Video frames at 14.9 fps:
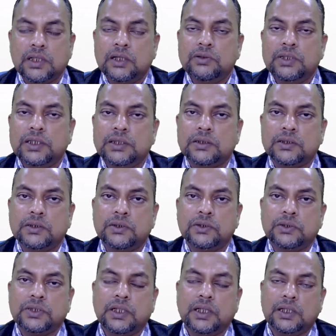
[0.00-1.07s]
nowadays you
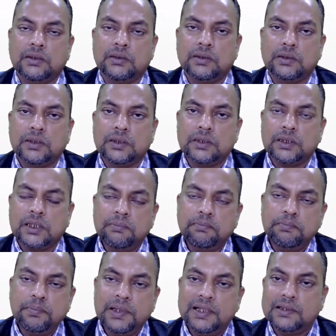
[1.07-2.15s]
do see there's a
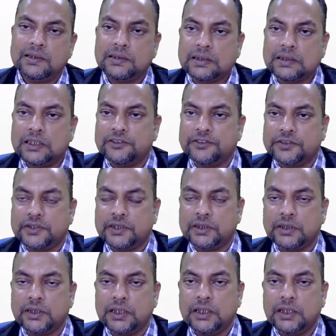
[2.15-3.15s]
complete shift